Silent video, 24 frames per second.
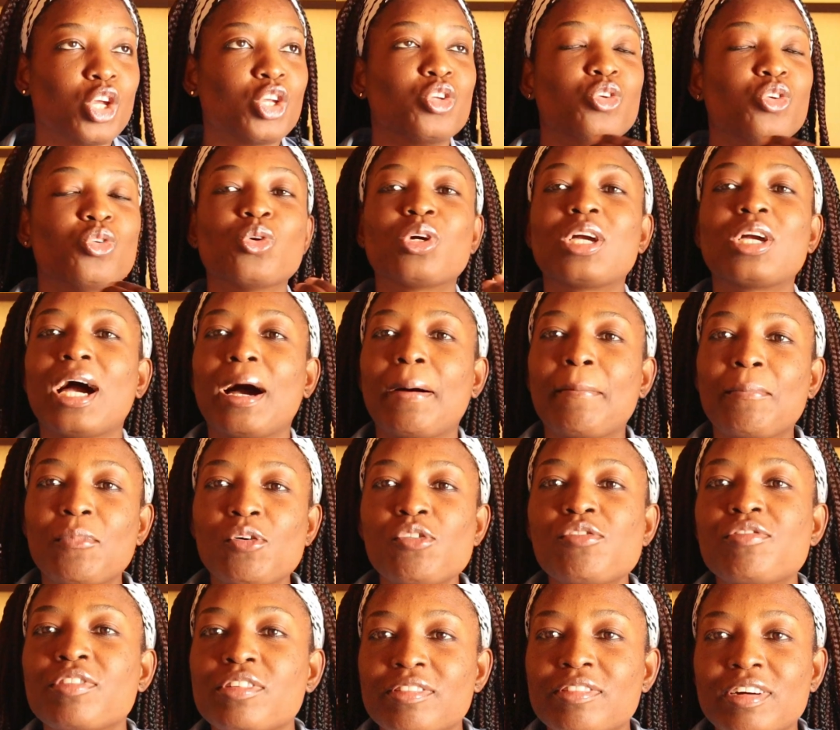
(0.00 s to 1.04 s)
you can
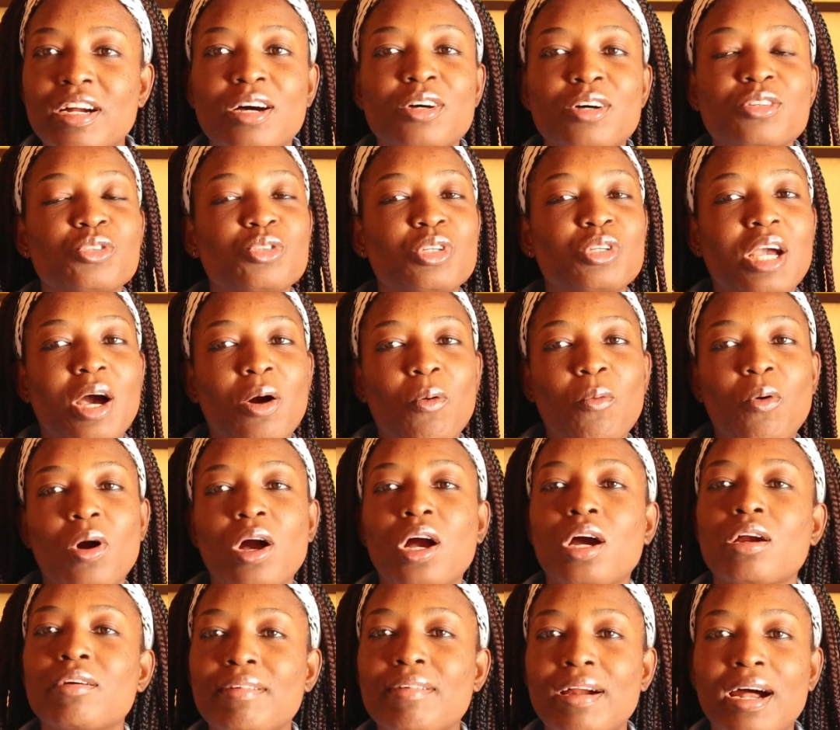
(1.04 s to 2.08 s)
move around, you can
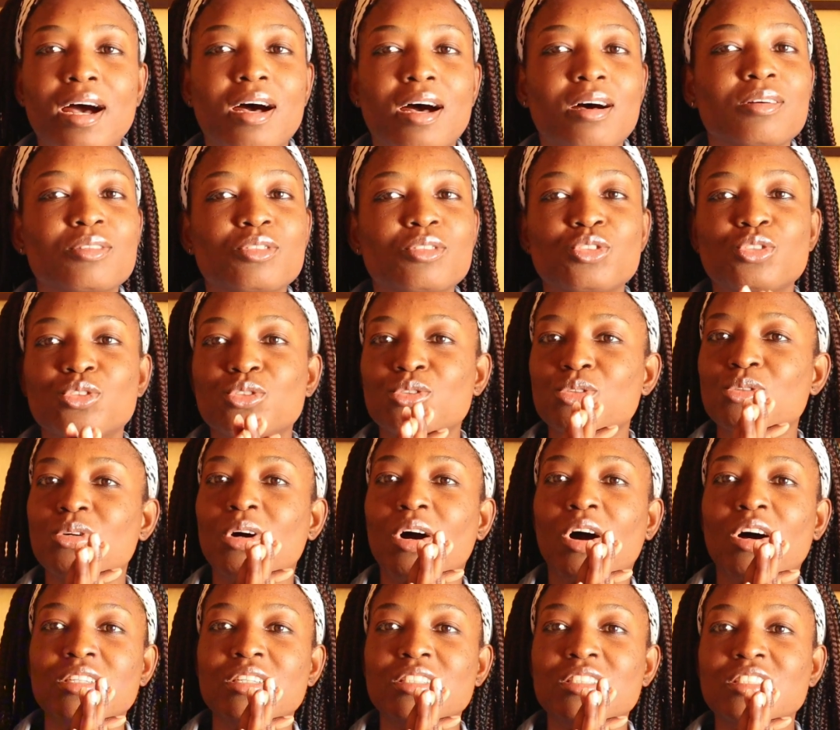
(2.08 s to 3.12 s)
walk around, you
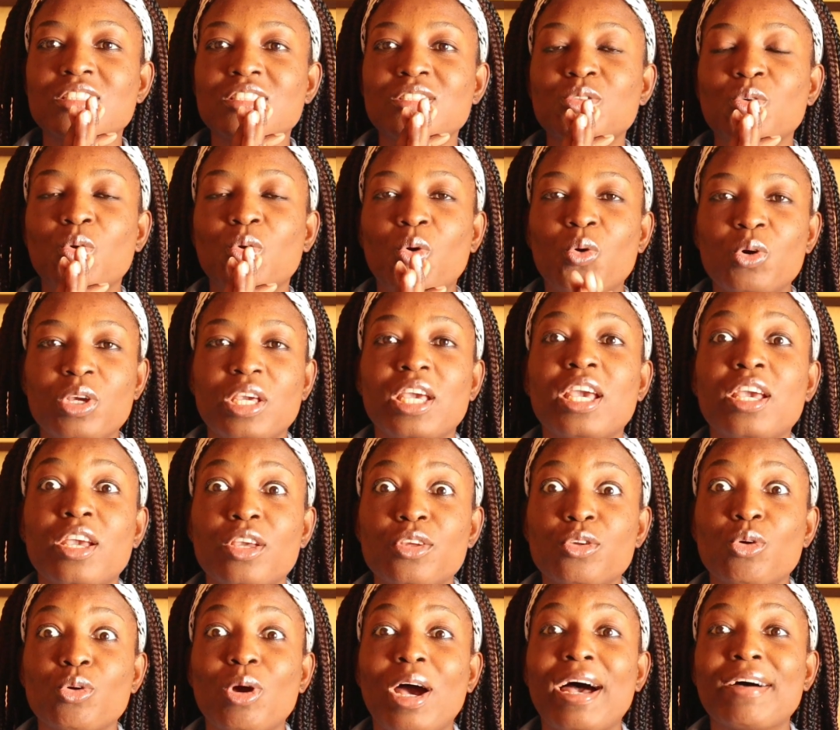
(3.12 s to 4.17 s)
are still okay,
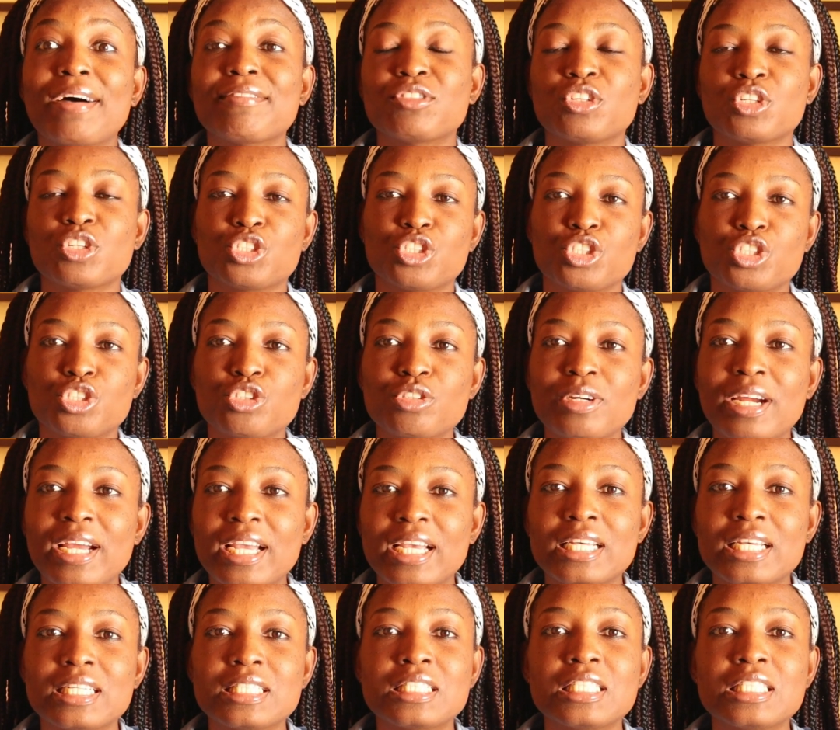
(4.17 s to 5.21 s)
you have the
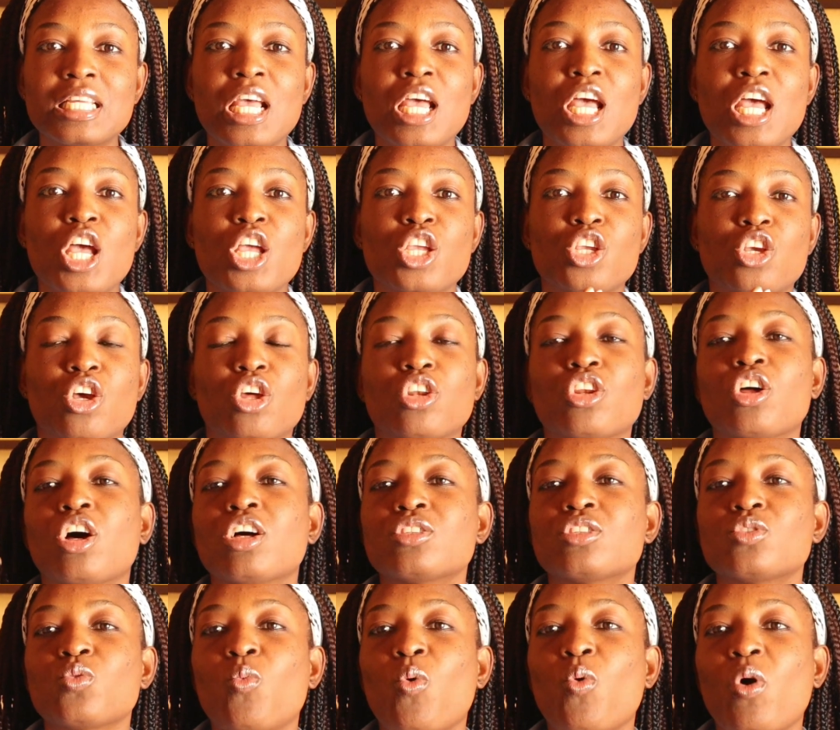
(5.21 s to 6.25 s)
strength, you're
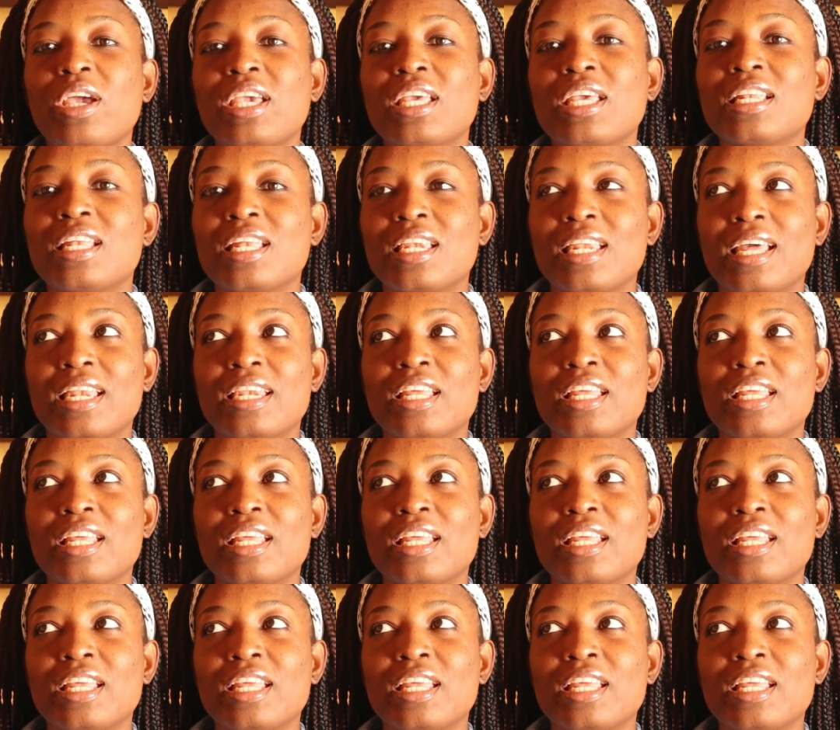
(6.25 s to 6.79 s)
not working in